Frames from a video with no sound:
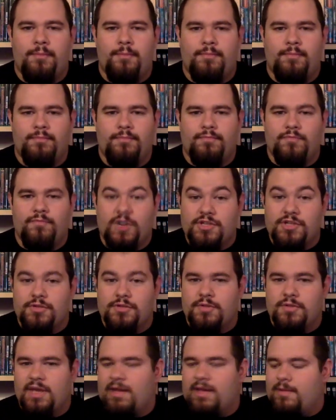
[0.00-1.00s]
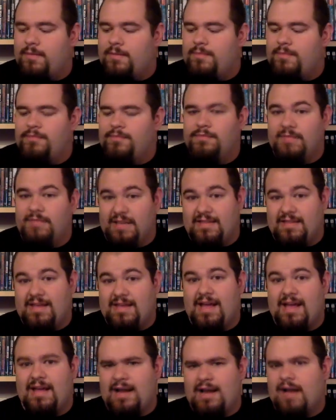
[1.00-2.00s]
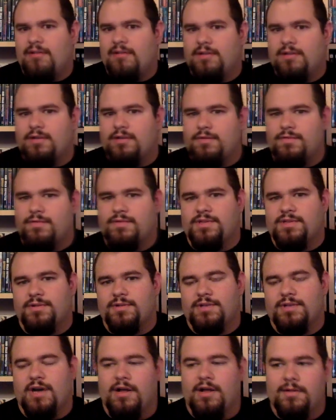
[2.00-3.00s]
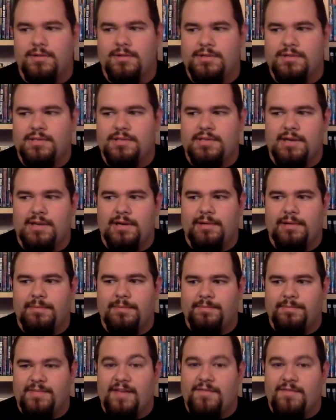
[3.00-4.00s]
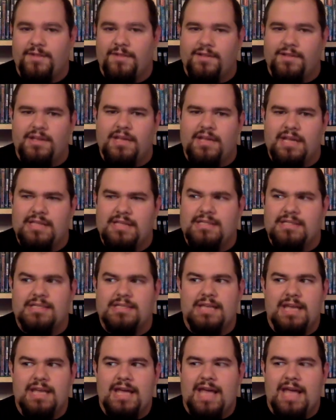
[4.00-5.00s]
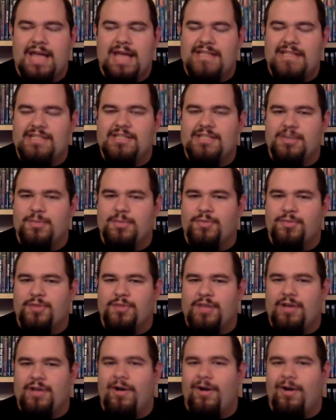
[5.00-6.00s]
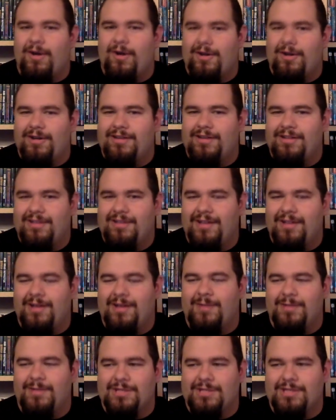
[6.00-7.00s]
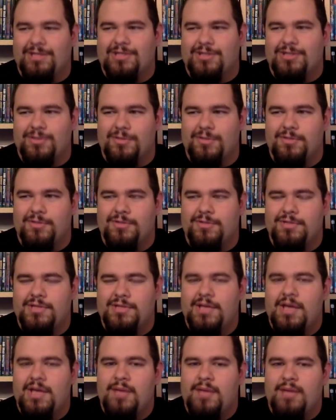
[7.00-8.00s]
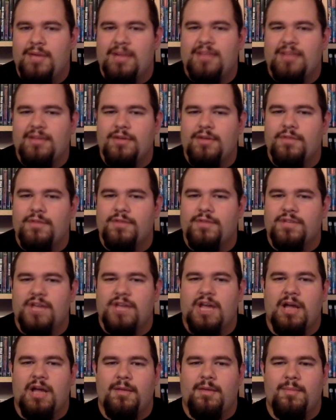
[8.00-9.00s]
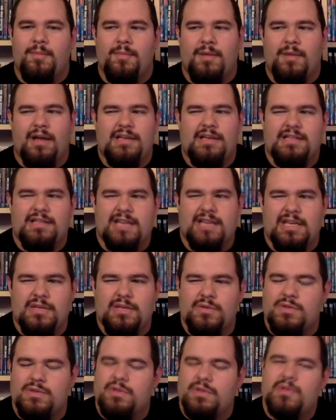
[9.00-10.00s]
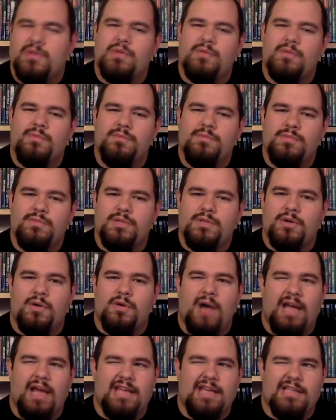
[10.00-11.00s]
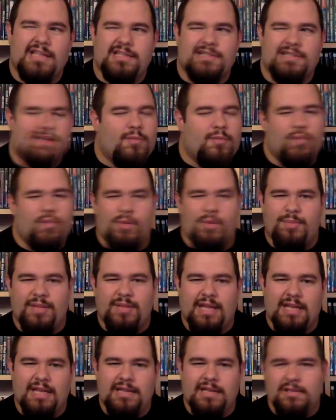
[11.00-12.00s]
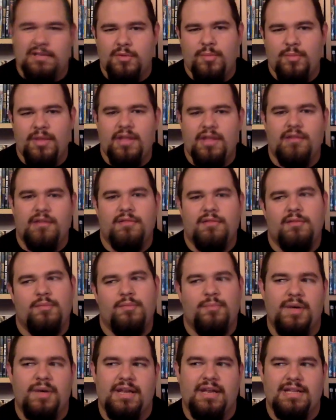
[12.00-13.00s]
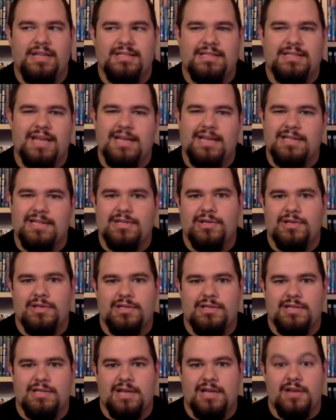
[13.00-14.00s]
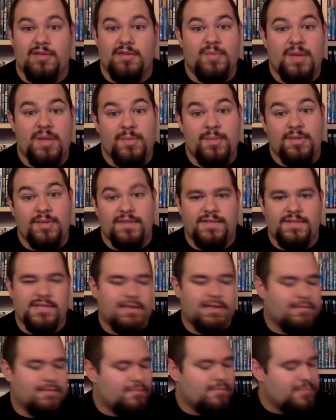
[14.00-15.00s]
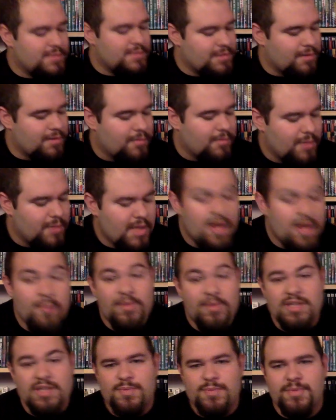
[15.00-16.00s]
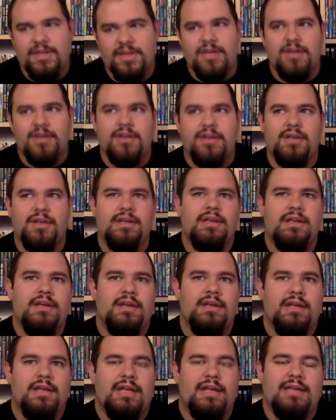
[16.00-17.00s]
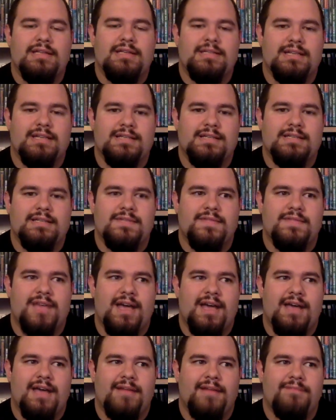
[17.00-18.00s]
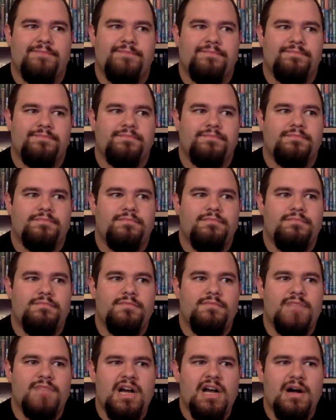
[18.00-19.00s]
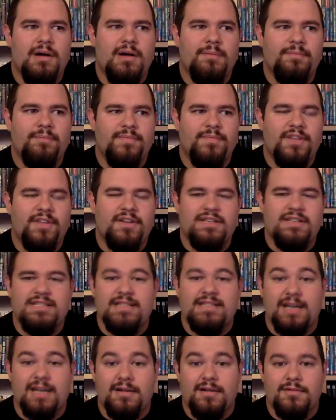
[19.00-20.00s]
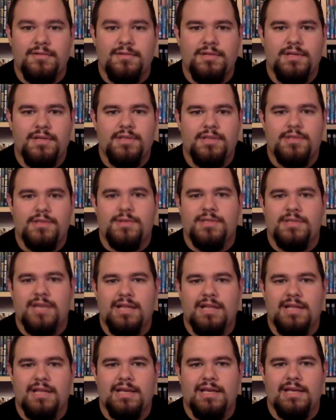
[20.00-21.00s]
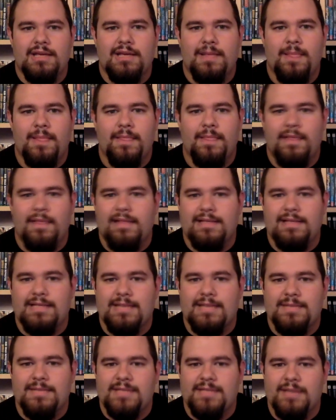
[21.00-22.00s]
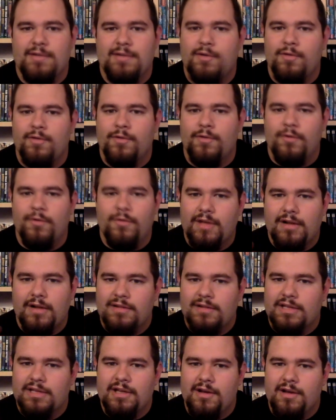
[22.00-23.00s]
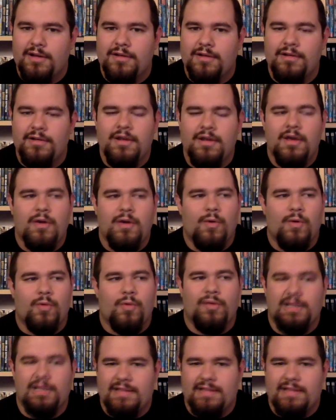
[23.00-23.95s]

retro game like that, I would go for Zero Tolerance. Definitely, it's still pretty hard with the controls, but I think over time I just got used to them, so I can somewhat play it a little bit. But it's not as good as like other people I've seen. So, but it's pretty good in a sense of that there is sound, so it's not like the same sound over and over again on the gun or like the